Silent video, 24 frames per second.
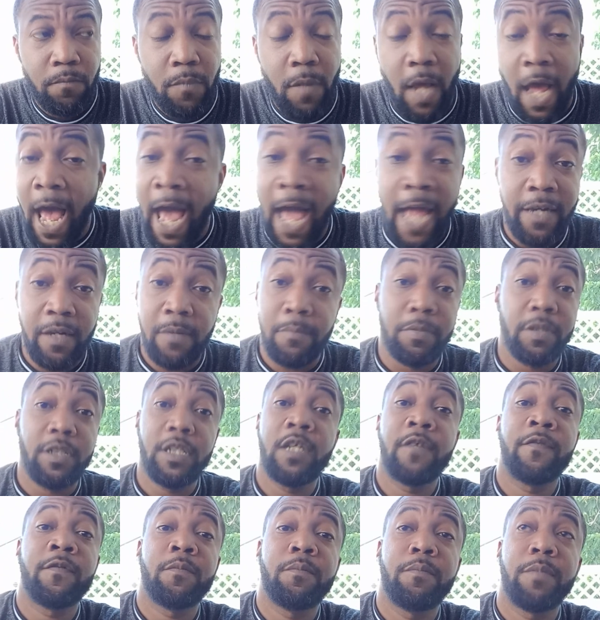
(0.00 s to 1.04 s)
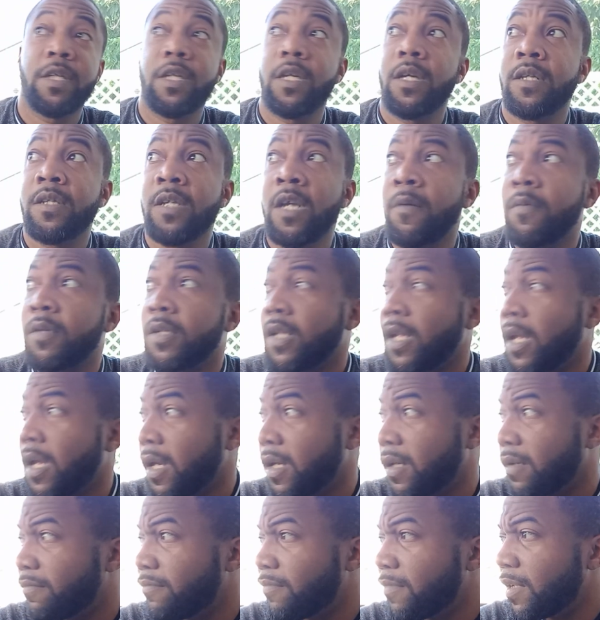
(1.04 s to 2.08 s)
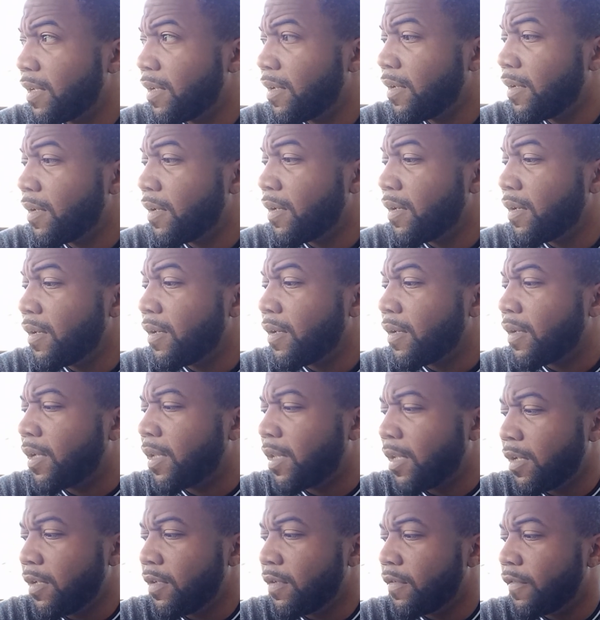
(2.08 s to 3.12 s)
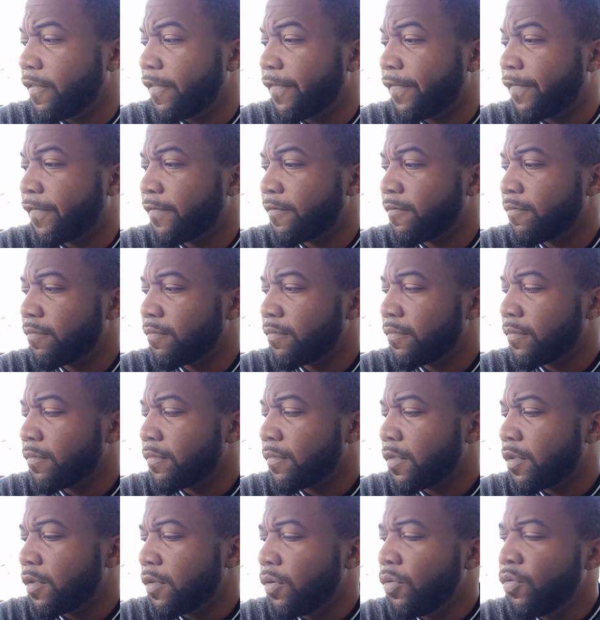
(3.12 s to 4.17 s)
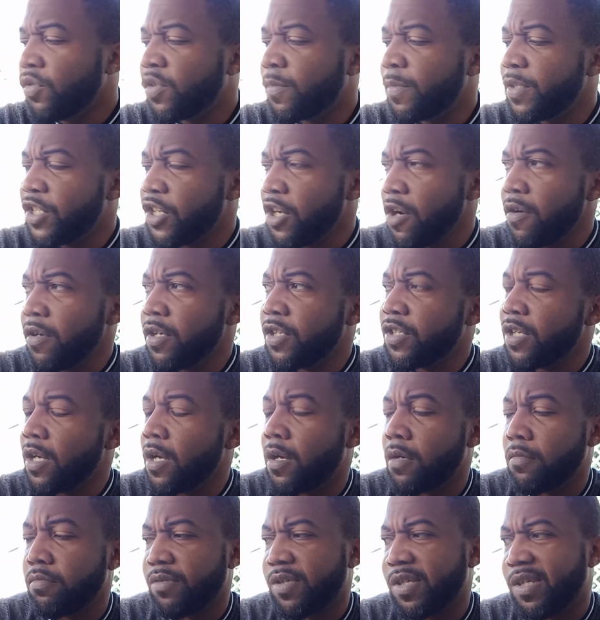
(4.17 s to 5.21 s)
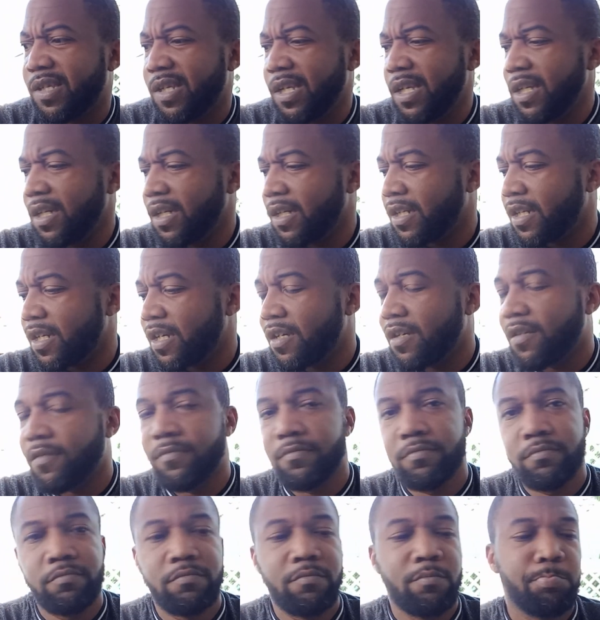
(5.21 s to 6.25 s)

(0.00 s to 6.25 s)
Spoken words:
I didn't believe him because I was like, Clove? Who's the majority share? Oh, Citadel.